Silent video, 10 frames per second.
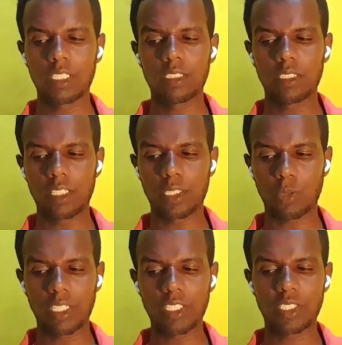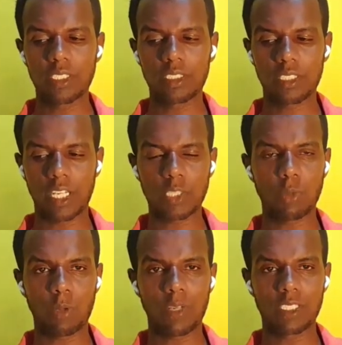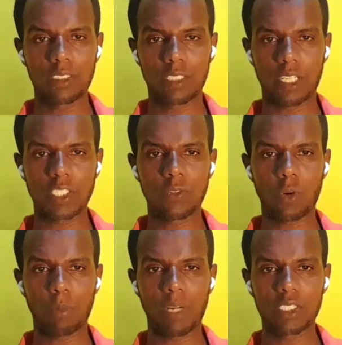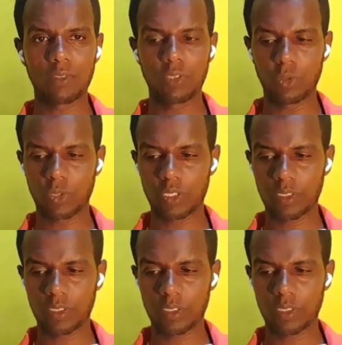The other one is transformative use,